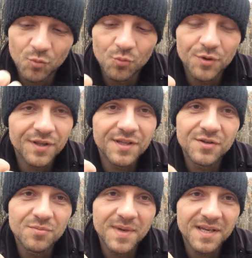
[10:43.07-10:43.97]
really
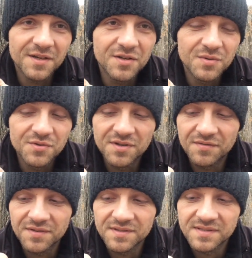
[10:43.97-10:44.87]
do make a huge
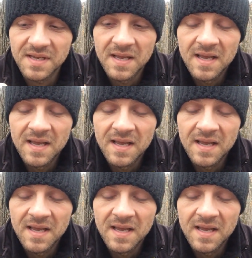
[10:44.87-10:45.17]
difference.